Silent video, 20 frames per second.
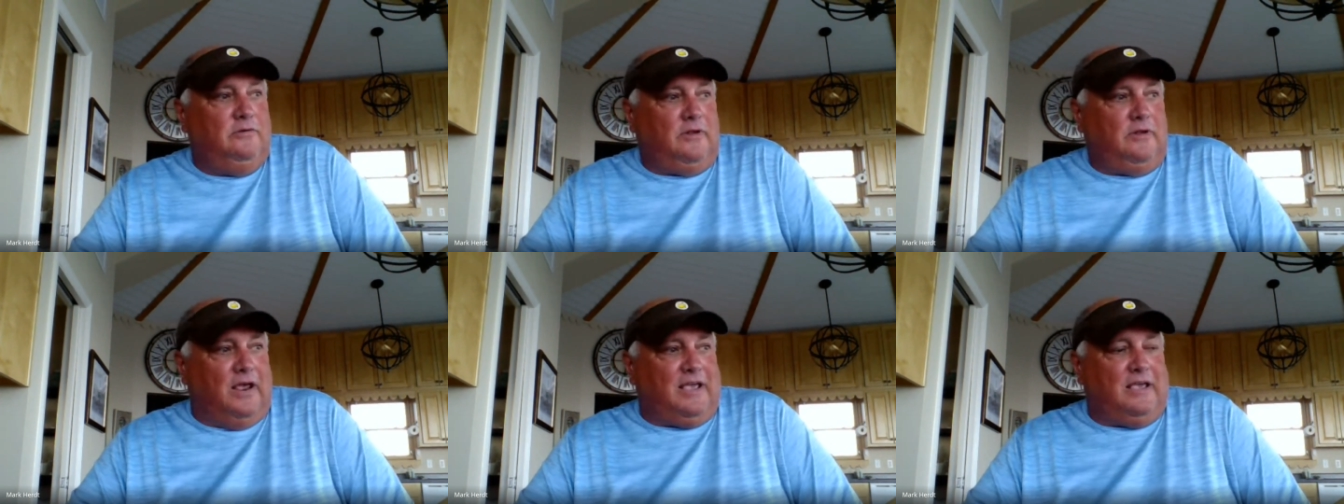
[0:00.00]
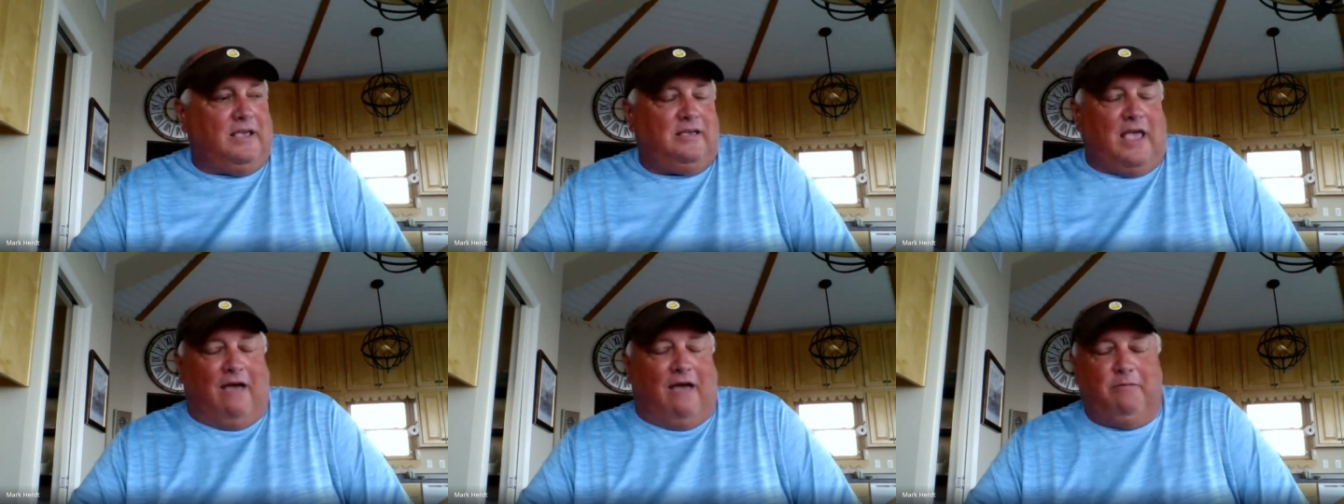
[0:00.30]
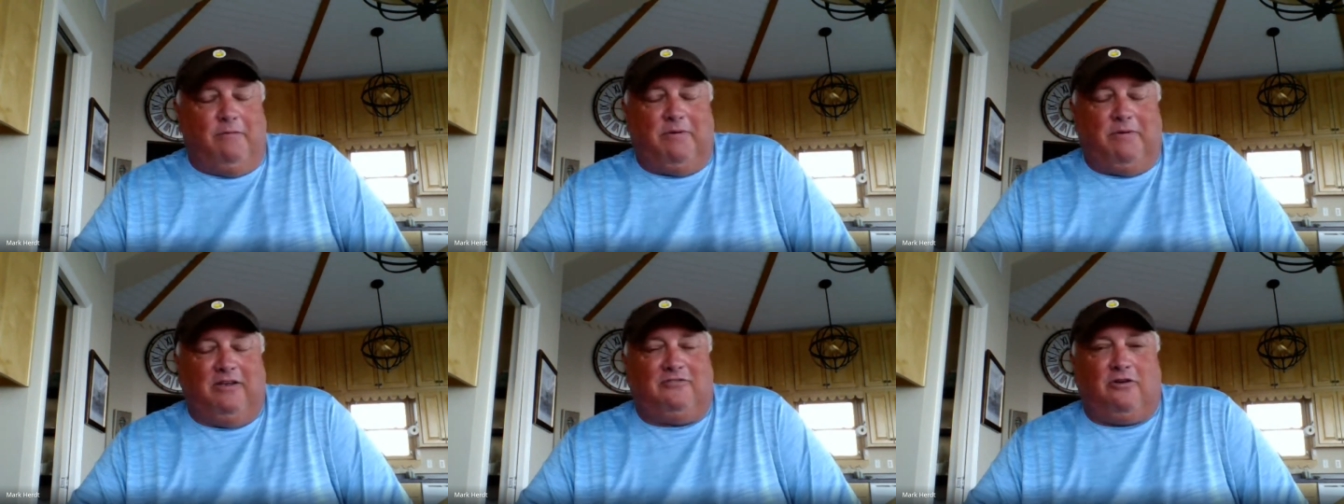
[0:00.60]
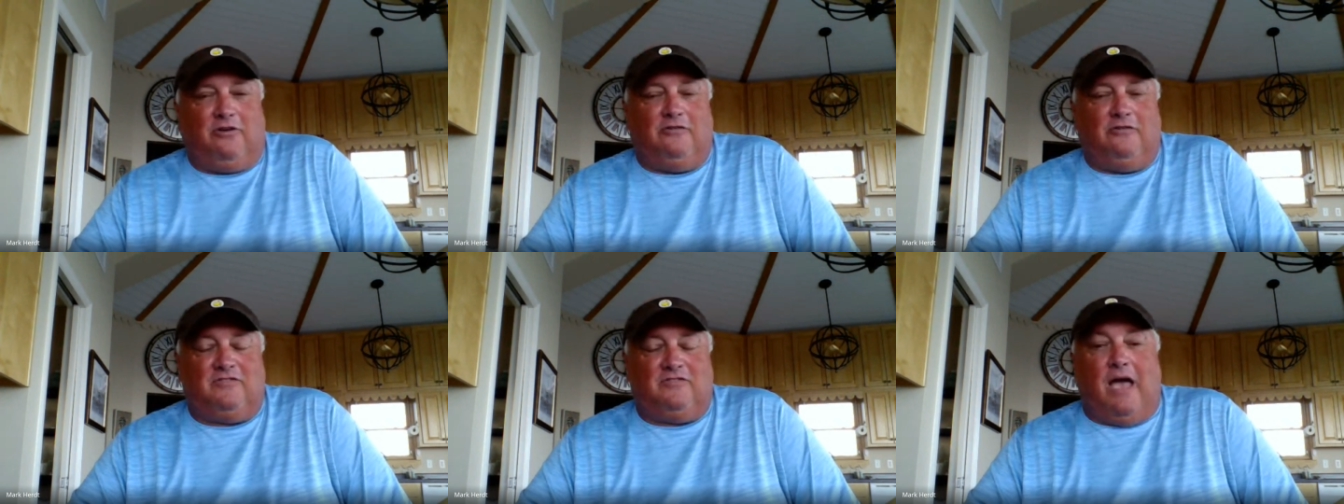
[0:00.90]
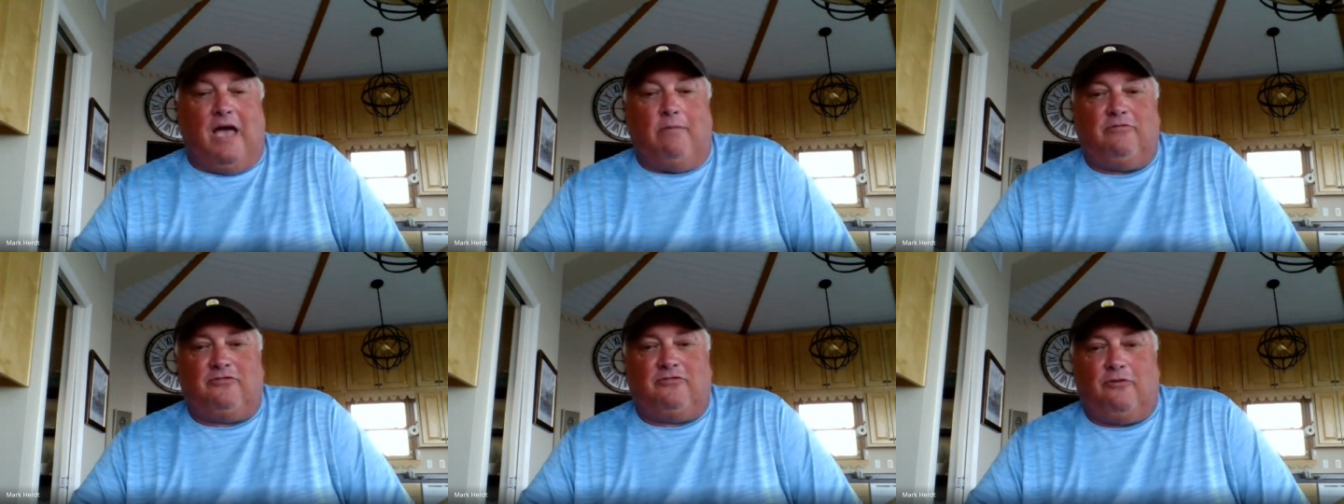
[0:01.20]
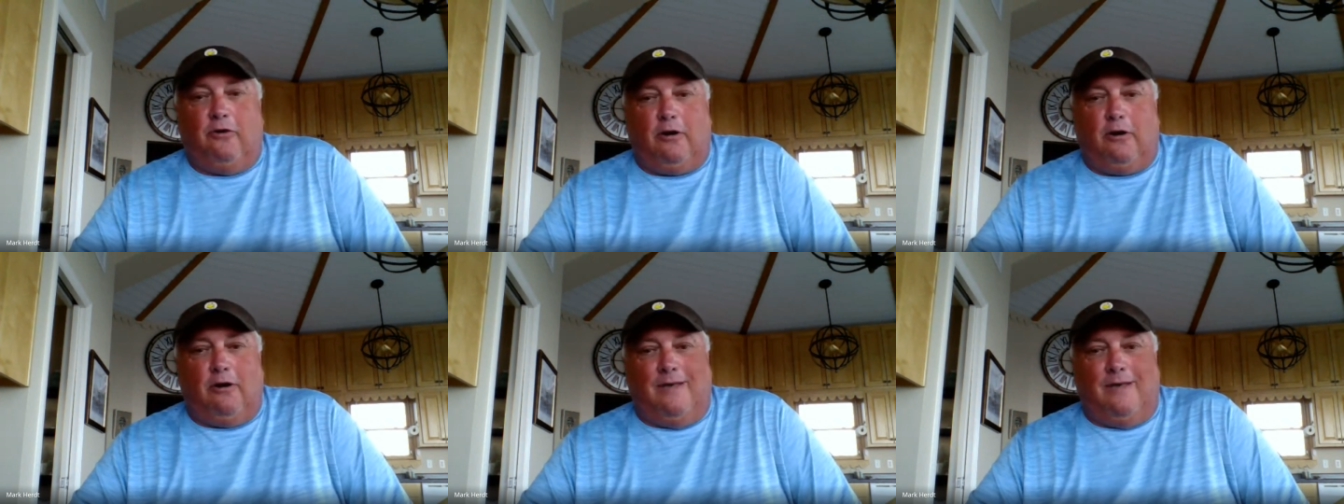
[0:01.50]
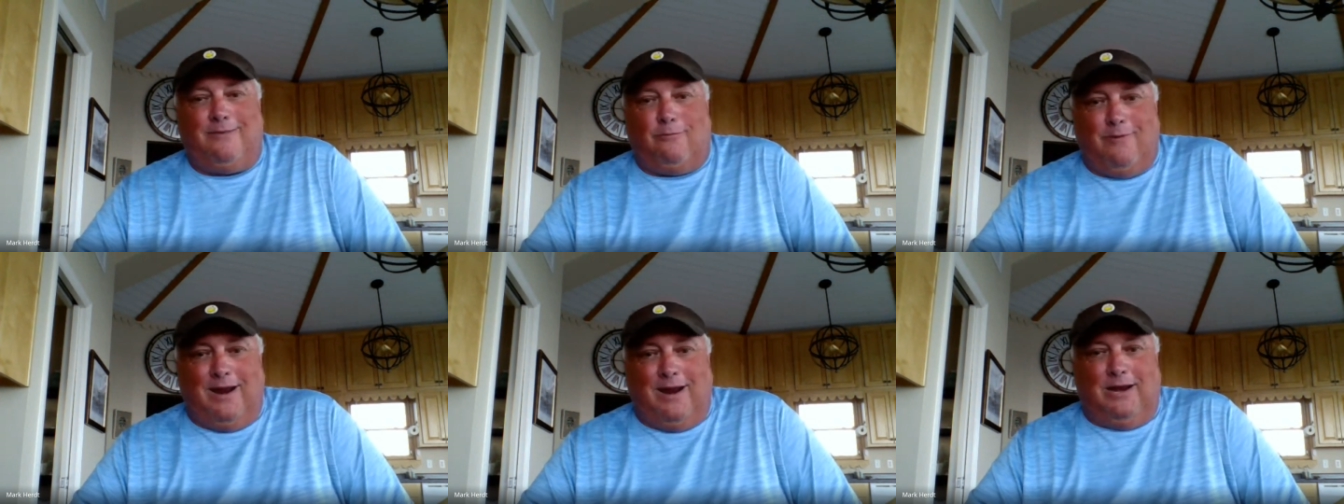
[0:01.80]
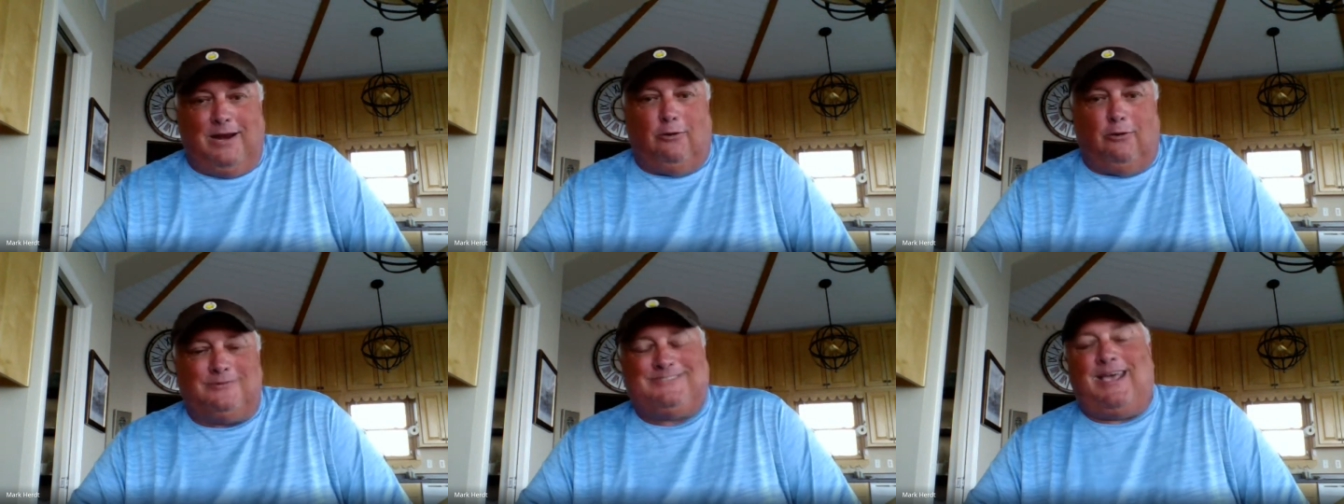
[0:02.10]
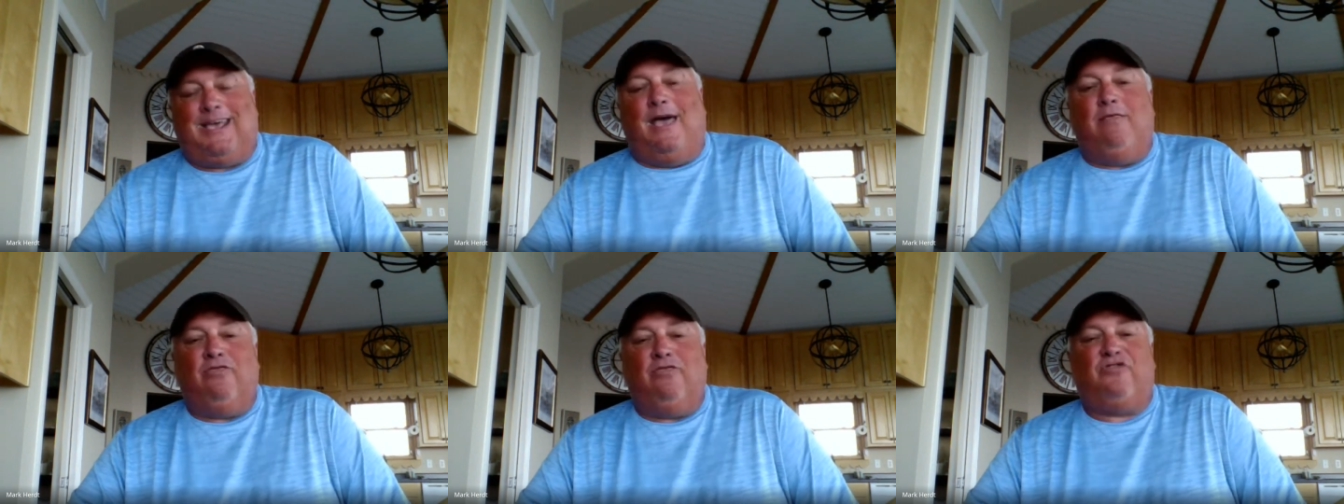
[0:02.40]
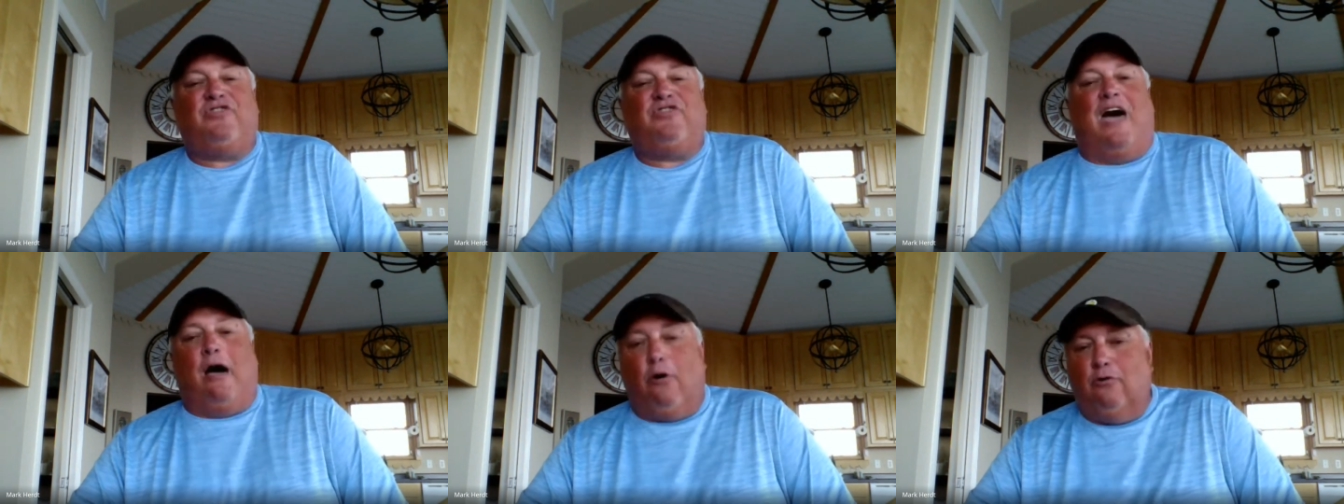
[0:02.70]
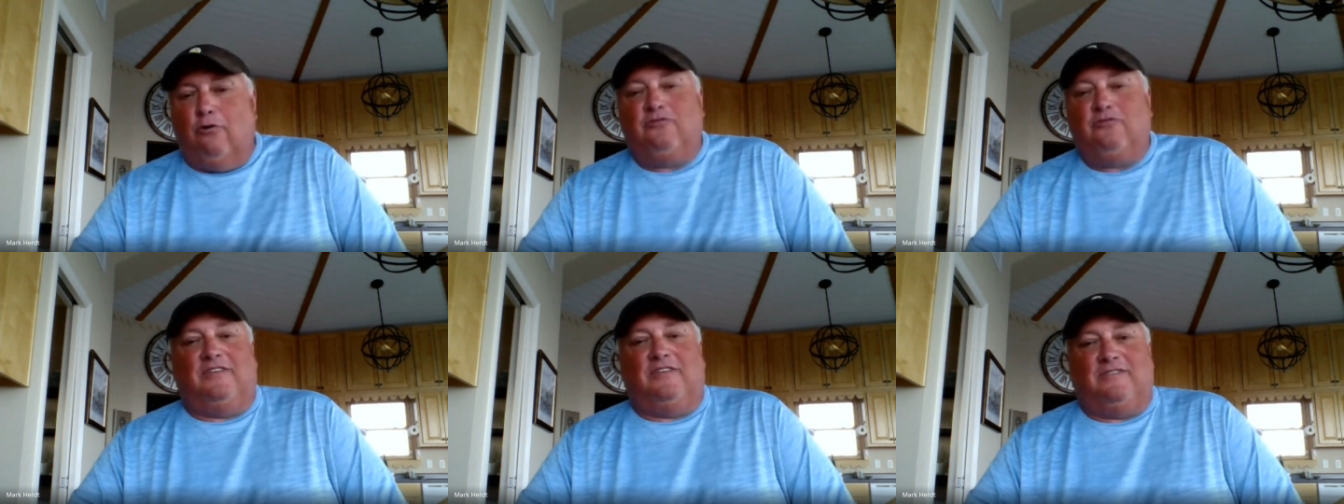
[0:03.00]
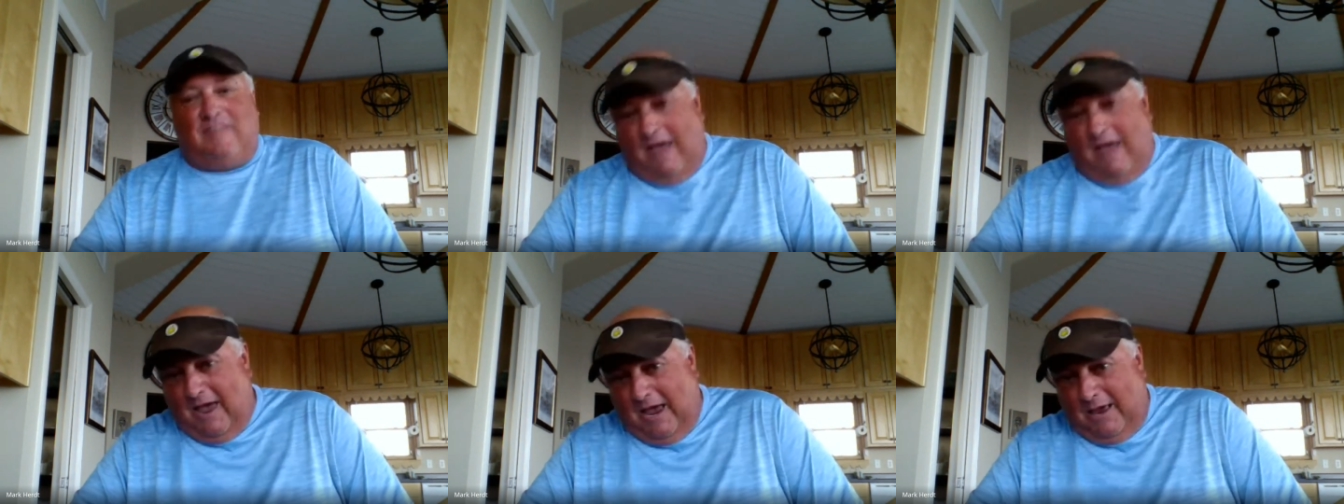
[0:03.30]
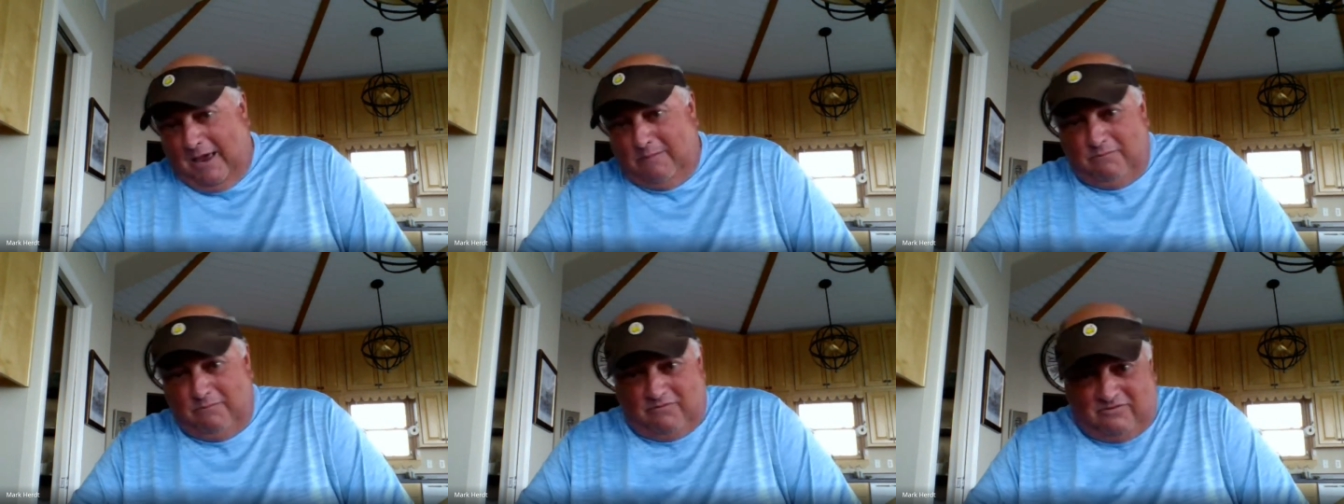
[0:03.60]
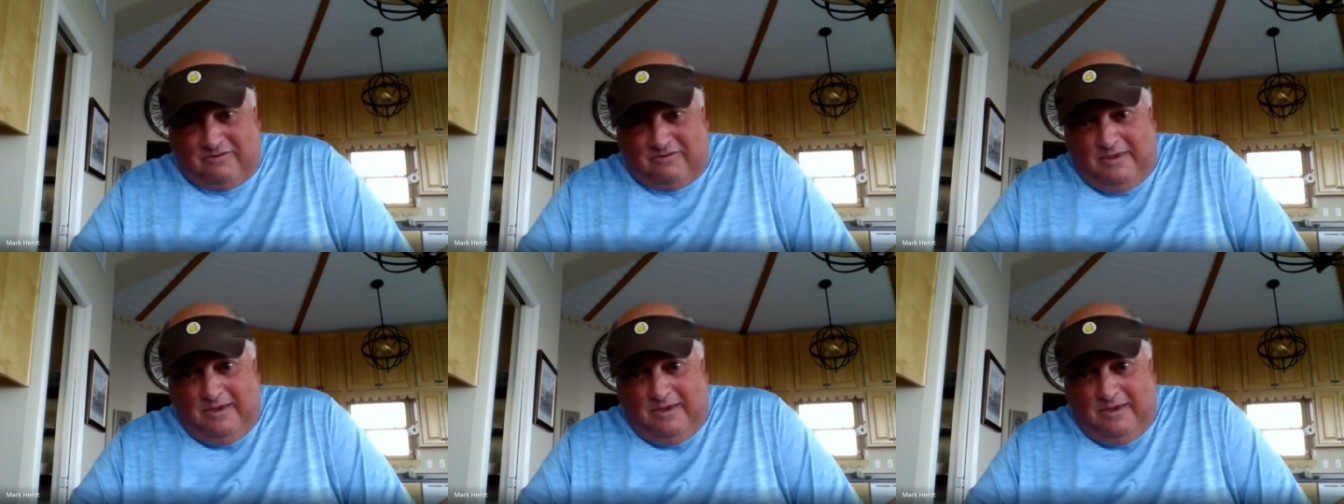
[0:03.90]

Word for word: like everybody's heard Tom Sawyer on the radio 10,000 times,